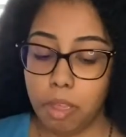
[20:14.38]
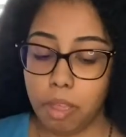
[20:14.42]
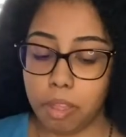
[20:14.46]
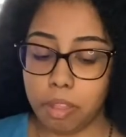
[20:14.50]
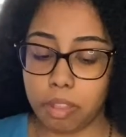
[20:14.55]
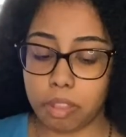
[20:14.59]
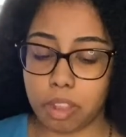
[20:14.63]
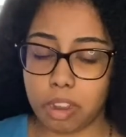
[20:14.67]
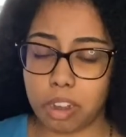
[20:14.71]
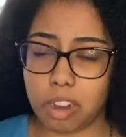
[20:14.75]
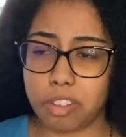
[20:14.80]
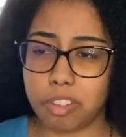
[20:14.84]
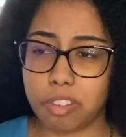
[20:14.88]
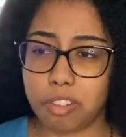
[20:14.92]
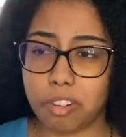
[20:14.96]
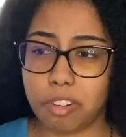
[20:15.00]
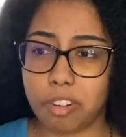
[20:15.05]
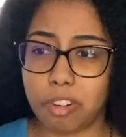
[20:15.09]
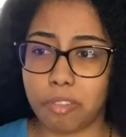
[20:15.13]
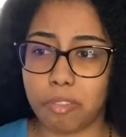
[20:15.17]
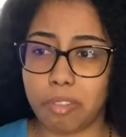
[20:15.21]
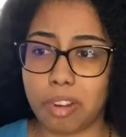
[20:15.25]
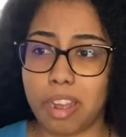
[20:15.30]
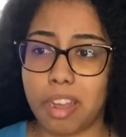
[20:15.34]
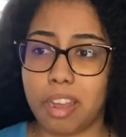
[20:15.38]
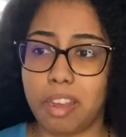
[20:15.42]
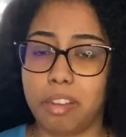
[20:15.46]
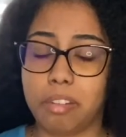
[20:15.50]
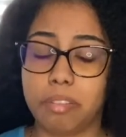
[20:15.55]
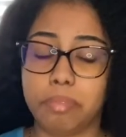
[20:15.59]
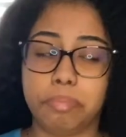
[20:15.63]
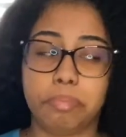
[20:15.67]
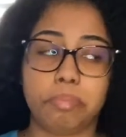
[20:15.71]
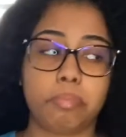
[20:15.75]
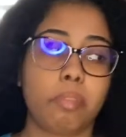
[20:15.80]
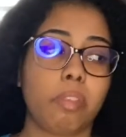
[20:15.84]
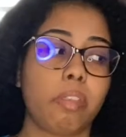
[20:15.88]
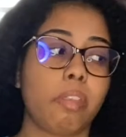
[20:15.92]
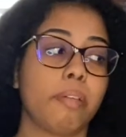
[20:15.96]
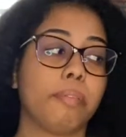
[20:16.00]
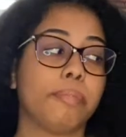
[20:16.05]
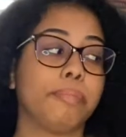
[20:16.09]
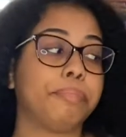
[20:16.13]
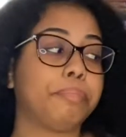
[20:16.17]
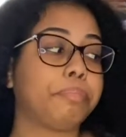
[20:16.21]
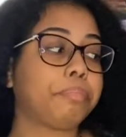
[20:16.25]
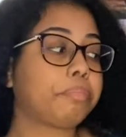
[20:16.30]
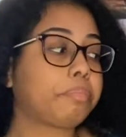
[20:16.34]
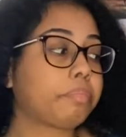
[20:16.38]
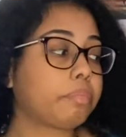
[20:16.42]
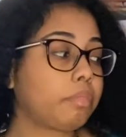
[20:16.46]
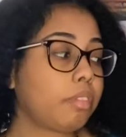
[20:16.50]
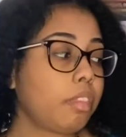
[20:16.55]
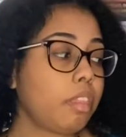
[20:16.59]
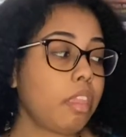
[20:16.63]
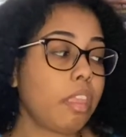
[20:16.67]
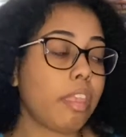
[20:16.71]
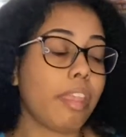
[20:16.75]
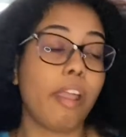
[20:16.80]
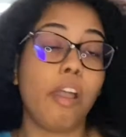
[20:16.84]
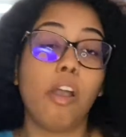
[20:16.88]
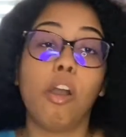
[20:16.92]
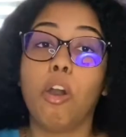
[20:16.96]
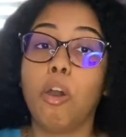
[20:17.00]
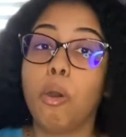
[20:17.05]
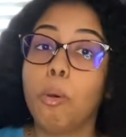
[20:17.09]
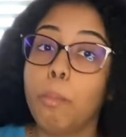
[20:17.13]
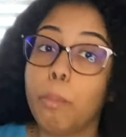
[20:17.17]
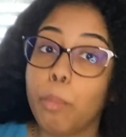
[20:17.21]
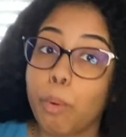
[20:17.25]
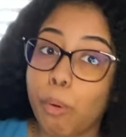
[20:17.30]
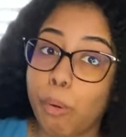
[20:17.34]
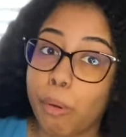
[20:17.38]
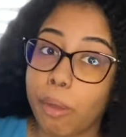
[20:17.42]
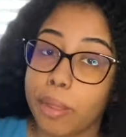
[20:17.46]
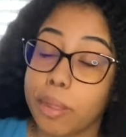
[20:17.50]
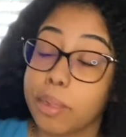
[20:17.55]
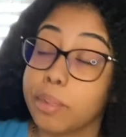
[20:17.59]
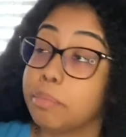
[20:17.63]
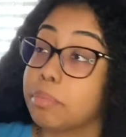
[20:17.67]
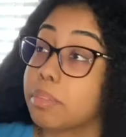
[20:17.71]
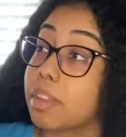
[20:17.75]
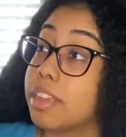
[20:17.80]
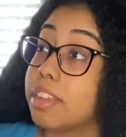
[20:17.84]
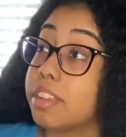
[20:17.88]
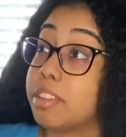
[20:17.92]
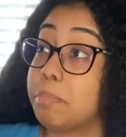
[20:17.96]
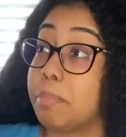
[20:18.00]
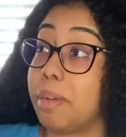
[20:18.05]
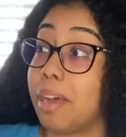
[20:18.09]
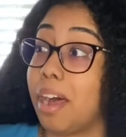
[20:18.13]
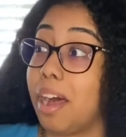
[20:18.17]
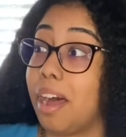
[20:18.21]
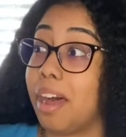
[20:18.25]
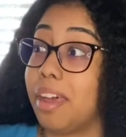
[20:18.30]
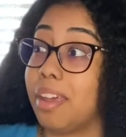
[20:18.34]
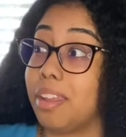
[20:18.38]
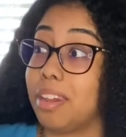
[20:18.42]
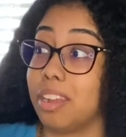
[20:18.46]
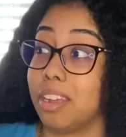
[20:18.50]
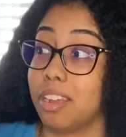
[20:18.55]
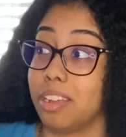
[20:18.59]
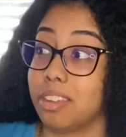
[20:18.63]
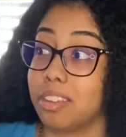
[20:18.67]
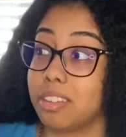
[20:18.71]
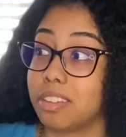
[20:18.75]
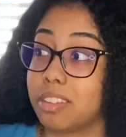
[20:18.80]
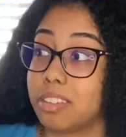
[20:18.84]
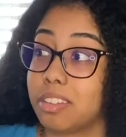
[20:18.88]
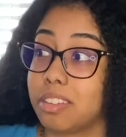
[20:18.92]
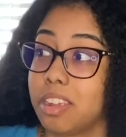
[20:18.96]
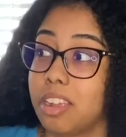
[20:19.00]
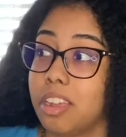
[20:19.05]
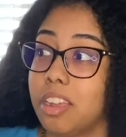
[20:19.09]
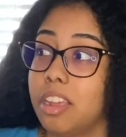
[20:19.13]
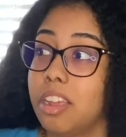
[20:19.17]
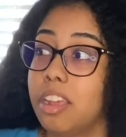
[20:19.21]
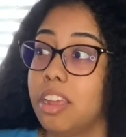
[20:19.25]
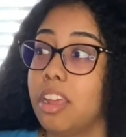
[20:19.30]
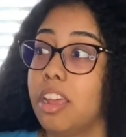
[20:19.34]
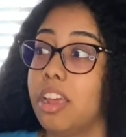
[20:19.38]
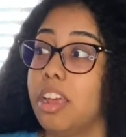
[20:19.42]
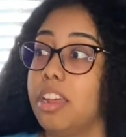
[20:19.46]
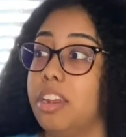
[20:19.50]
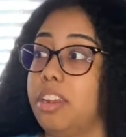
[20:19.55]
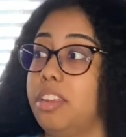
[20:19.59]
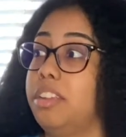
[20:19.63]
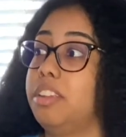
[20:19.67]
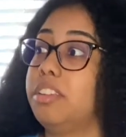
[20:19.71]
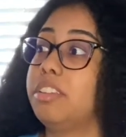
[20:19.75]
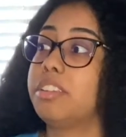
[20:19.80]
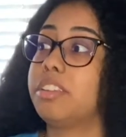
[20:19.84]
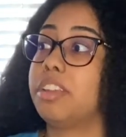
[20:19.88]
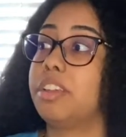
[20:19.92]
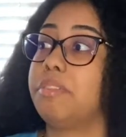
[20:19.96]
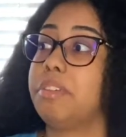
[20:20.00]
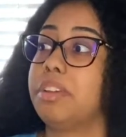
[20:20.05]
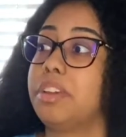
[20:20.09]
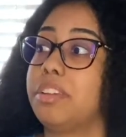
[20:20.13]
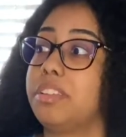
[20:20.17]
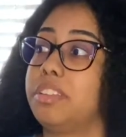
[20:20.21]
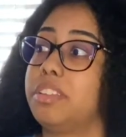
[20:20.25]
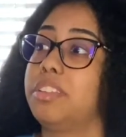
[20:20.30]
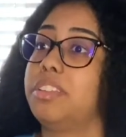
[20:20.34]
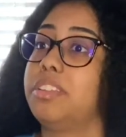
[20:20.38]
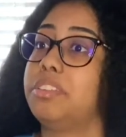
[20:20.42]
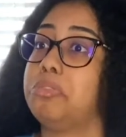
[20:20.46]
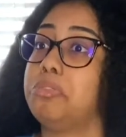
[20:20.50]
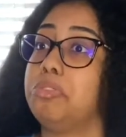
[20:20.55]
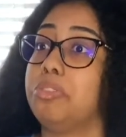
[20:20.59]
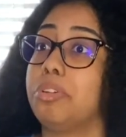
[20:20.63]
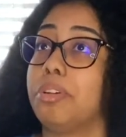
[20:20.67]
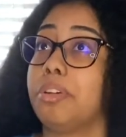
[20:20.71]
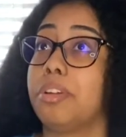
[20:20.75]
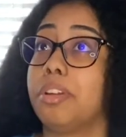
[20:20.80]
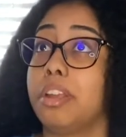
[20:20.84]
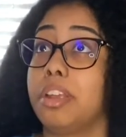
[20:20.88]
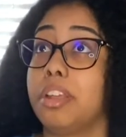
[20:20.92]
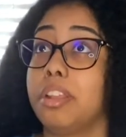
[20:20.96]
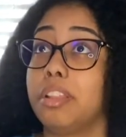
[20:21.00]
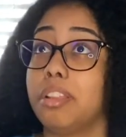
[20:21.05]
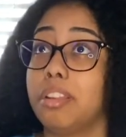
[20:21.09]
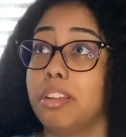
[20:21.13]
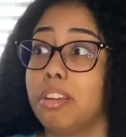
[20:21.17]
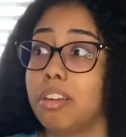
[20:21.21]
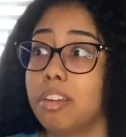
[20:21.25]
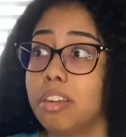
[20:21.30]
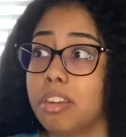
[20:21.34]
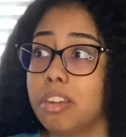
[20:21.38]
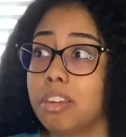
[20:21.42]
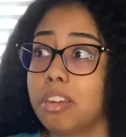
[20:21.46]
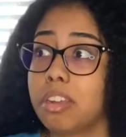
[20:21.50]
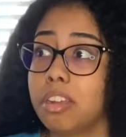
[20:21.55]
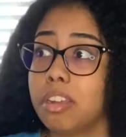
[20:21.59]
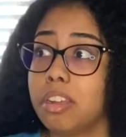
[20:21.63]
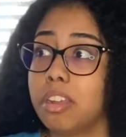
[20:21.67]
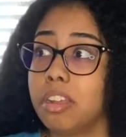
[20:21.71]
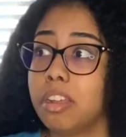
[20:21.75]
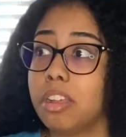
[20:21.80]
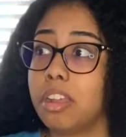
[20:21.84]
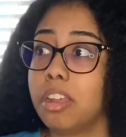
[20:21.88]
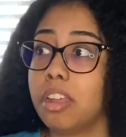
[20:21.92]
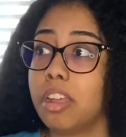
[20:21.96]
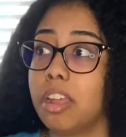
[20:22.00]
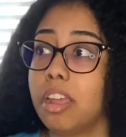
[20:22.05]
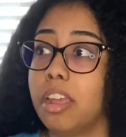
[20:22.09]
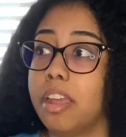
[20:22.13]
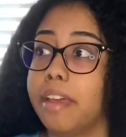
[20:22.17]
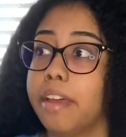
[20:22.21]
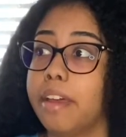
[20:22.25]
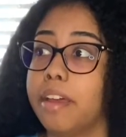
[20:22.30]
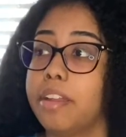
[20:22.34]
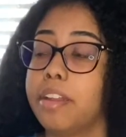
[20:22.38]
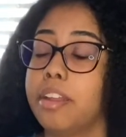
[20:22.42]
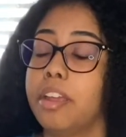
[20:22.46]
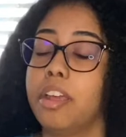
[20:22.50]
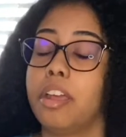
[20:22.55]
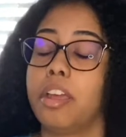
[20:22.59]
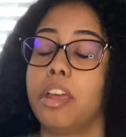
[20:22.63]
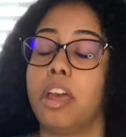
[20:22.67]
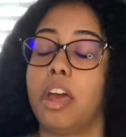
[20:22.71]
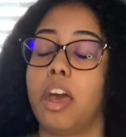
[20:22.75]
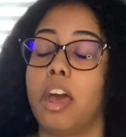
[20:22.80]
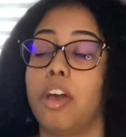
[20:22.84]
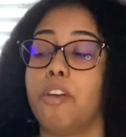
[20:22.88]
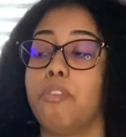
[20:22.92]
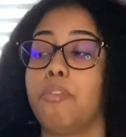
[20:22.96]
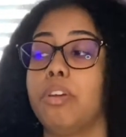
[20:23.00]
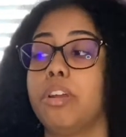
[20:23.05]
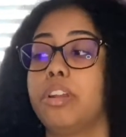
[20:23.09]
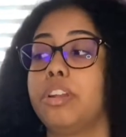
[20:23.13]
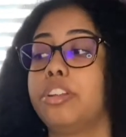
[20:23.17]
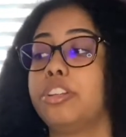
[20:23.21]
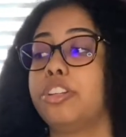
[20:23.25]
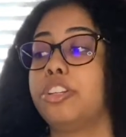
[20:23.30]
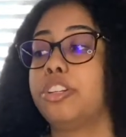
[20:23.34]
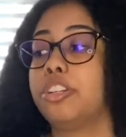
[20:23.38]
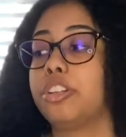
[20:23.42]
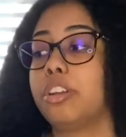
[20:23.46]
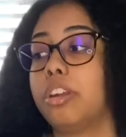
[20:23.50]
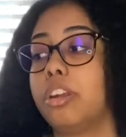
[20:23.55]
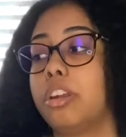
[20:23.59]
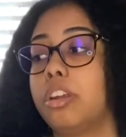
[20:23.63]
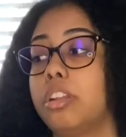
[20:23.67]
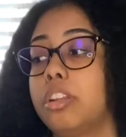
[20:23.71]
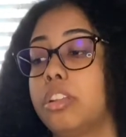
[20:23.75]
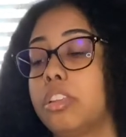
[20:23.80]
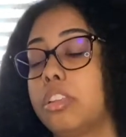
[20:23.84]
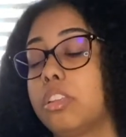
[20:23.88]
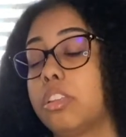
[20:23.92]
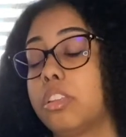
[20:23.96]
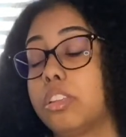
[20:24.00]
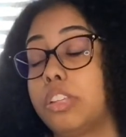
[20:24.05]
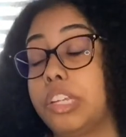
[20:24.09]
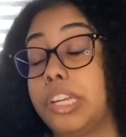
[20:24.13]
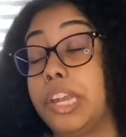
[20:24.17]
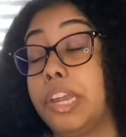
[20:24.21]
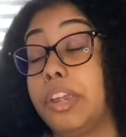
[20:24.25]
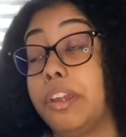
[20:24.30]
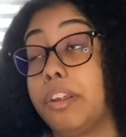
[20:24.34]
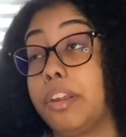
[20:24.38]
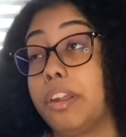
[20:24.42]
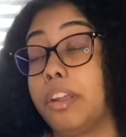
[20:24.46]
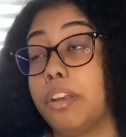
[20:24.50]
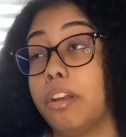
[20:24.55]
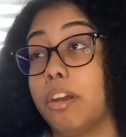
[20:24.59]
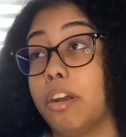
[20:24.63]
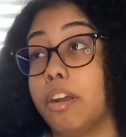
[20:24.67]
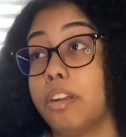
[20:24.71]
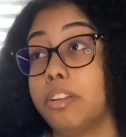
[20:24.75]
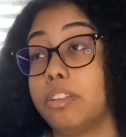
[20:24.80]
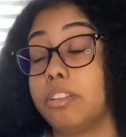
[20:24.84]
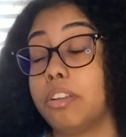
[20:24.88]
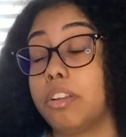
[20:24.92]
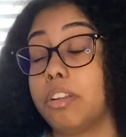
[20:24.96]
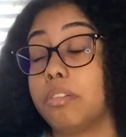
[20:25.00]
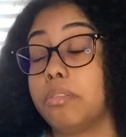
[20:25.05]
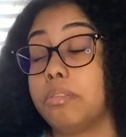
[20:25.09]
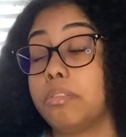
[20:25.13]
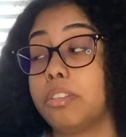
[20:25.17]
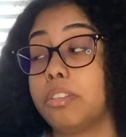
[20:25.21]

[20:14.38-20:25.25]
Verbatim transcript: And then I turned around homeboy is behind us and he's giving us this dirty look and I read his shirt and it a security guard and I was